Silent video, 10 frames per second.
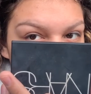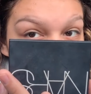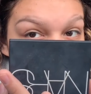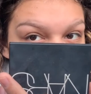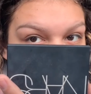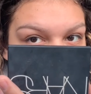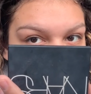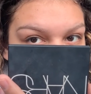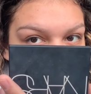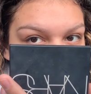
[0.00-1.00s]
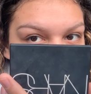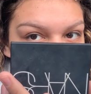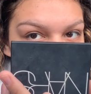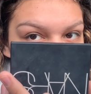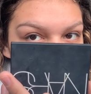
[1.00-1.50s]
of a neutral
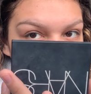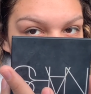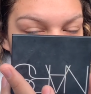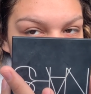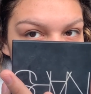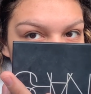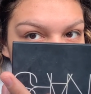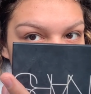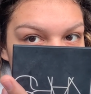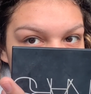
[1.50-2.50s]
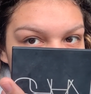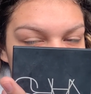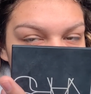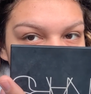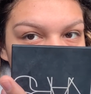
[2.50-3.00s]
toned skin,
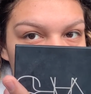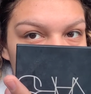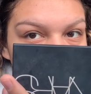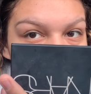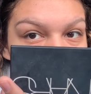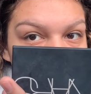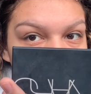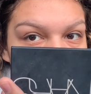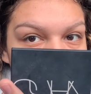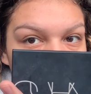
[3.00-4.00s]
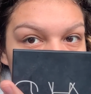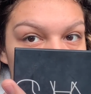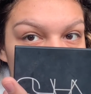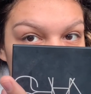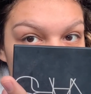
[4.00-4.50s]
even though in this lighting I look
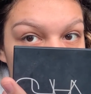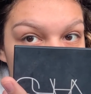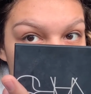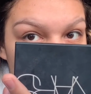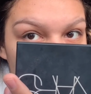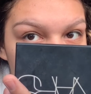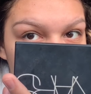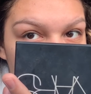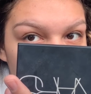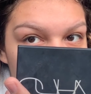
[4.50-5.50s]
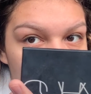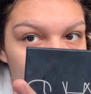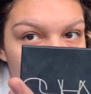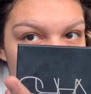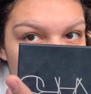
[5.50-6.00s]
really warm.
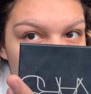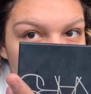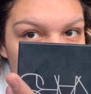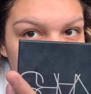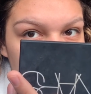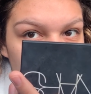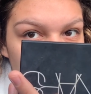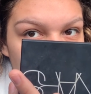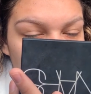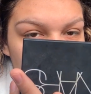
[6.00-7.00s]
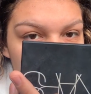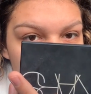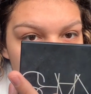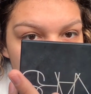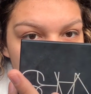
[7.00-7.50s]
I'm more neutral,
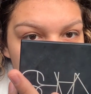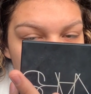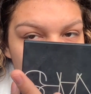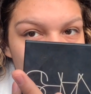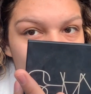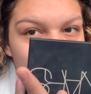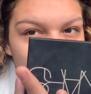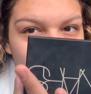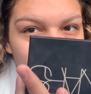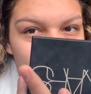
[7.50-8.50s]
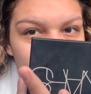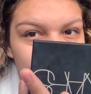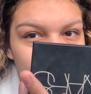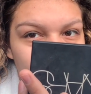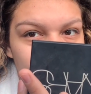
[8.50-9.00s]
and my hair
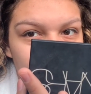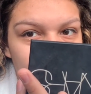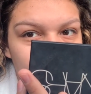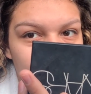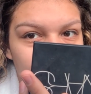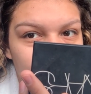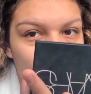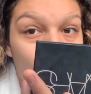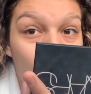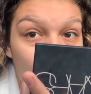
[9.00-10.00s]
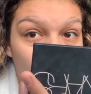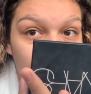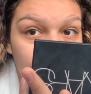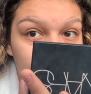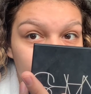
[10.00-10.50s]
color is really
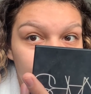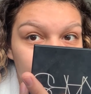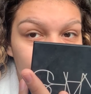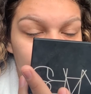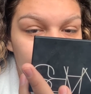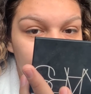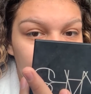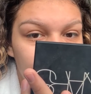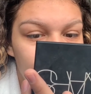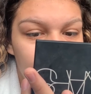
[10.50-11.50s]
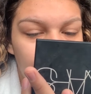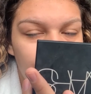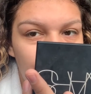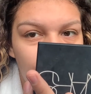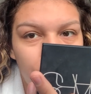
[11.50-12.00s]
warm,
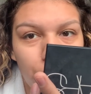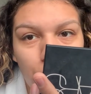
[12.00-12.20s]
so this will